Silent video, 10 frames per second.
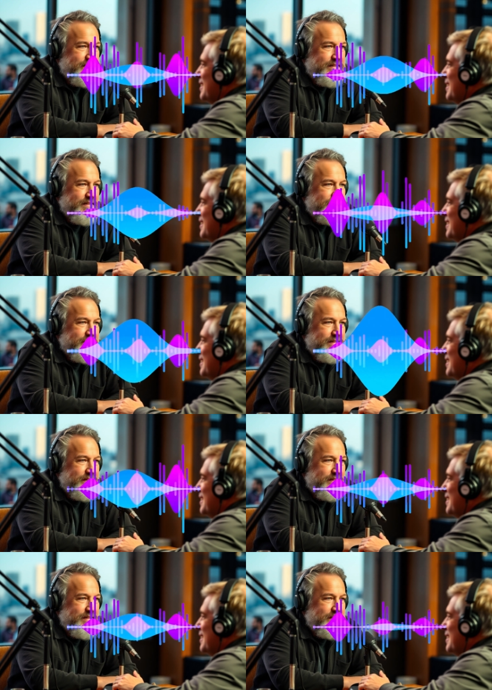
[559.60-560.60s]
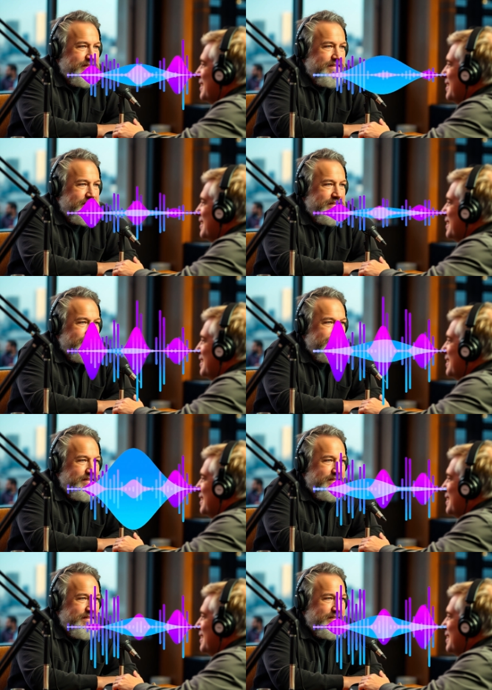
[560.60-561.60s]
It's not just about
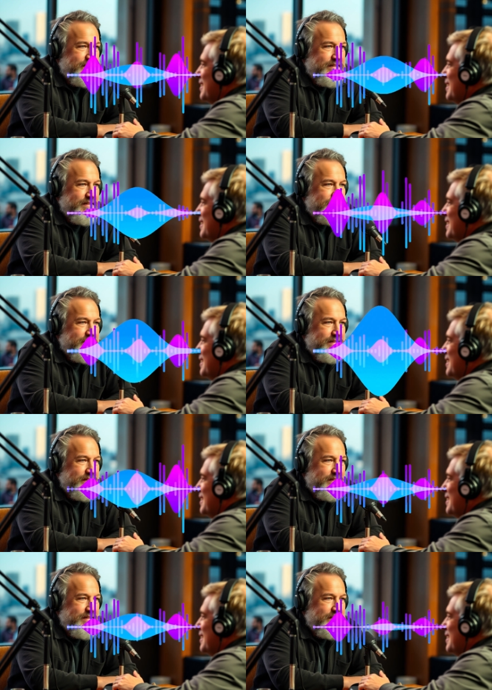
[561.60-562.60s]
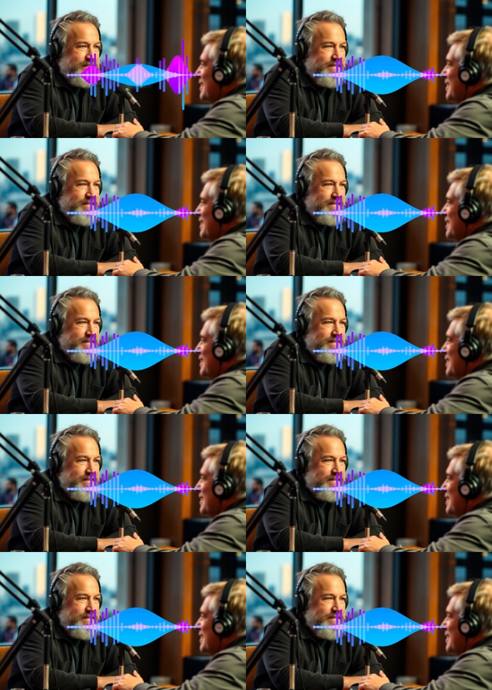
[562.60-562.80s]
like surface level success.